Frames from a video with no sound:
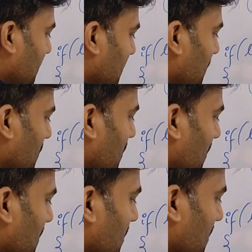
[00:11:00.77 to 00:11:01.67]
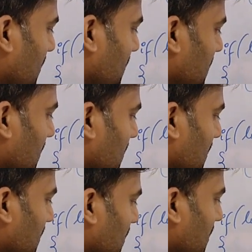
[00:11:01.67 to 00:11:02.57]
Again call the
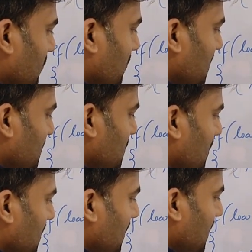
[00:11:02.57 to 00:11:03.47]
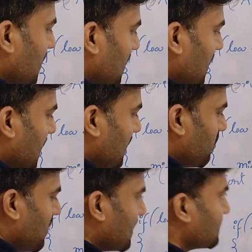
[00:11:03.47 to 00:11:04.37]
merge sort. I will
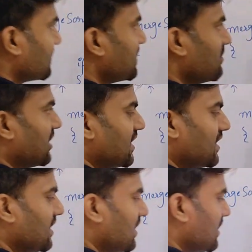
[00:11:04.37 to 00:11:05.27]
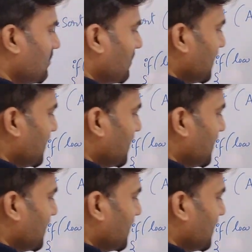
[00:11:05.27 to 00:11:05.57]
pass the same array A.